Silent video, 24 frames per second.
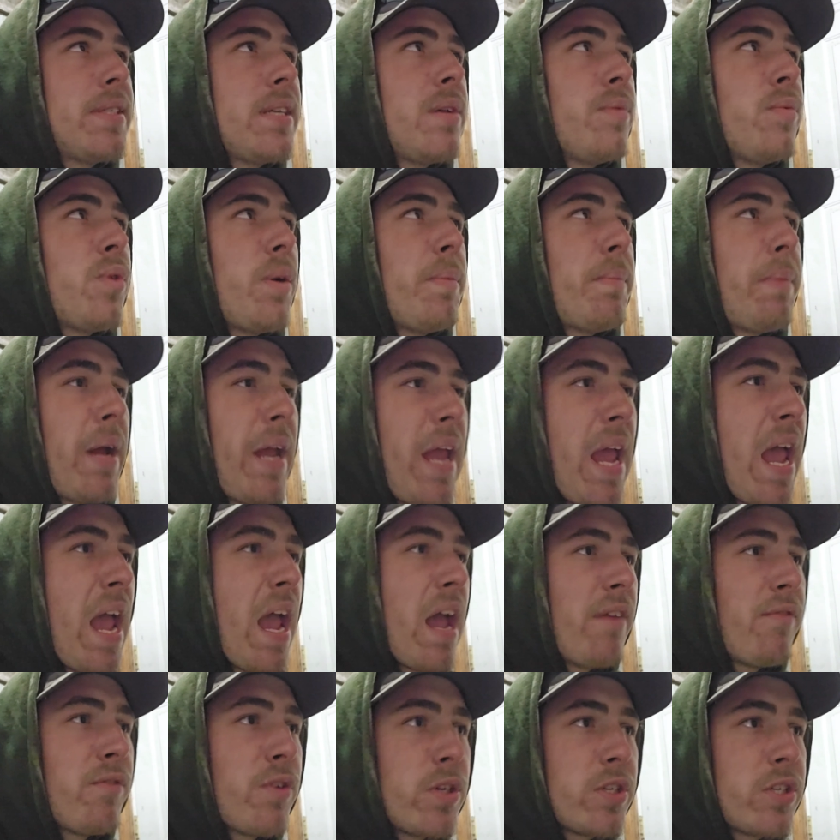seeing what my
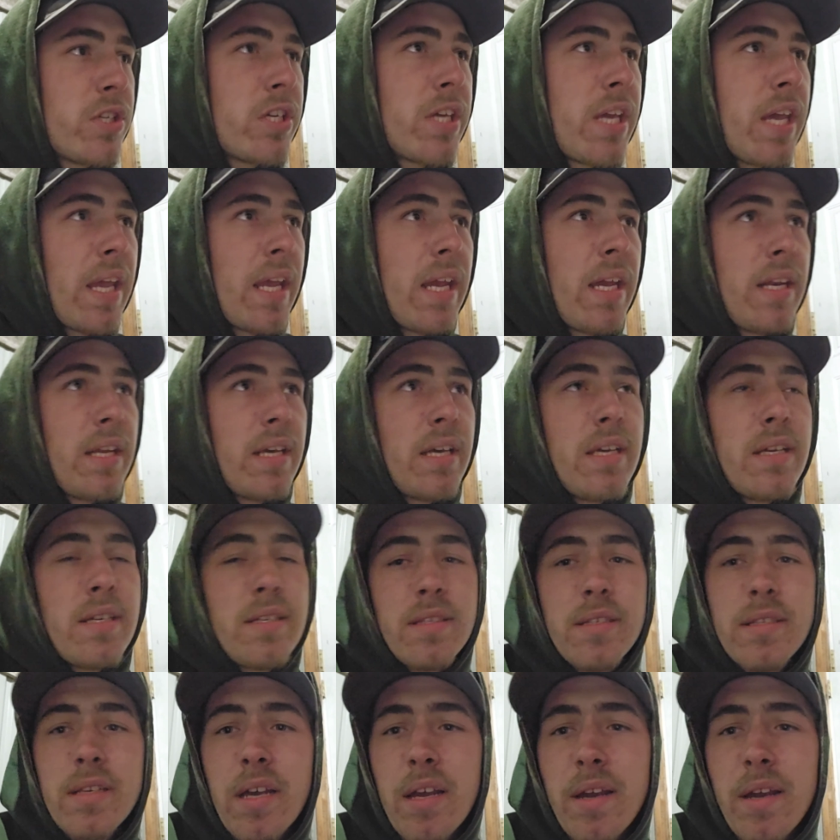average gain is